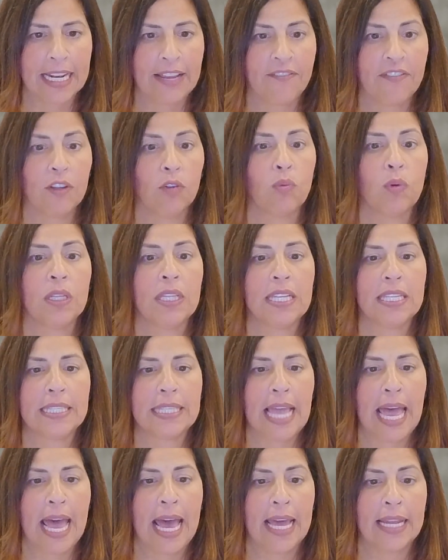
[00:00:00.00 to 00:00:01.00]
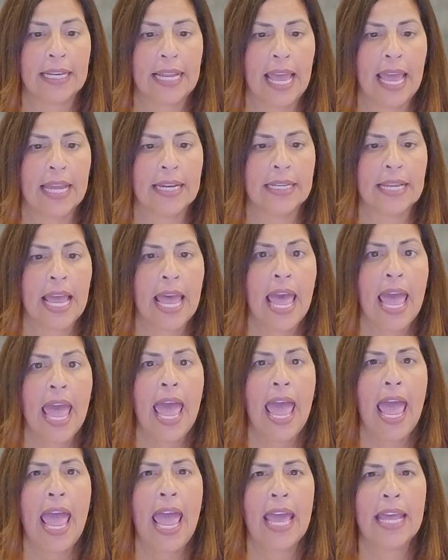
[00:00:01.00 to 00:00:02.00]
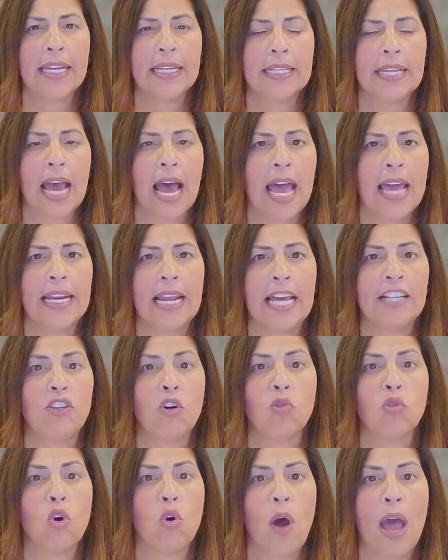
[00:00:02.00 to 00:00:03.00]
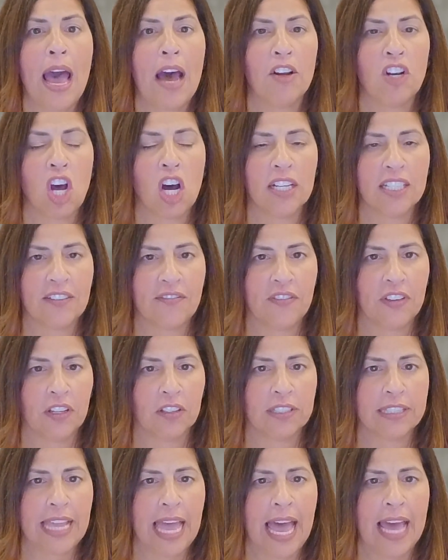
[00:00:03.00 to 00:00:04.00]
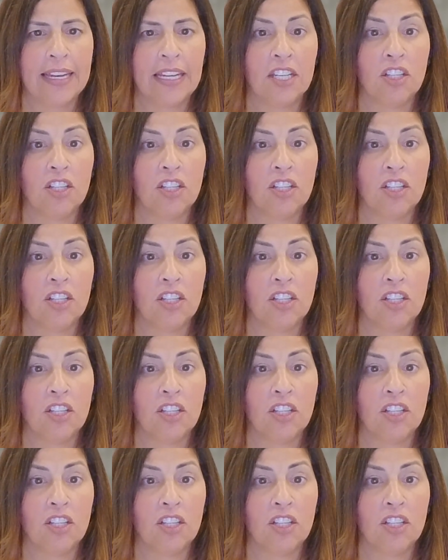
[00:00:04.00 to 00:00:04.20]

I feel really sad and I don't know how not to feel sad.